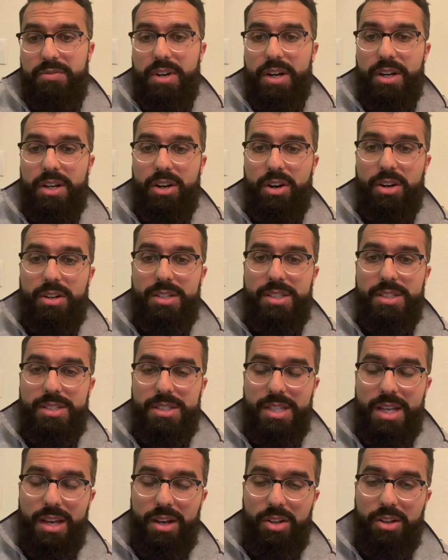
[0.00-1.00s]
very hard to
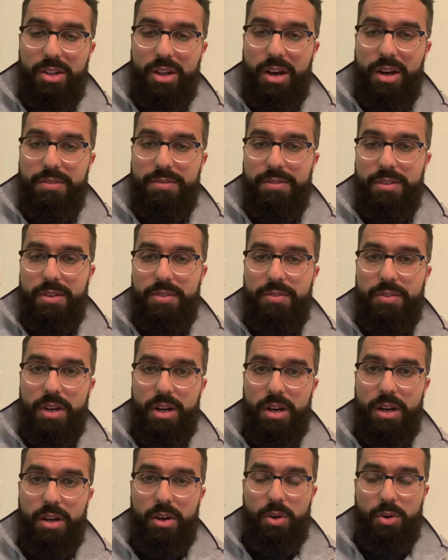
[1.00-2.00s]
tell off of
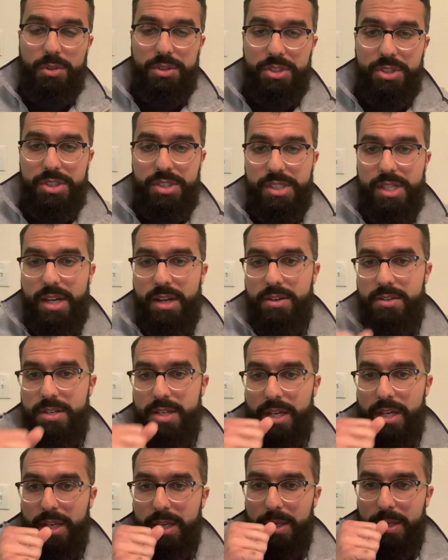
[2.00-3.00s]
ultrasound.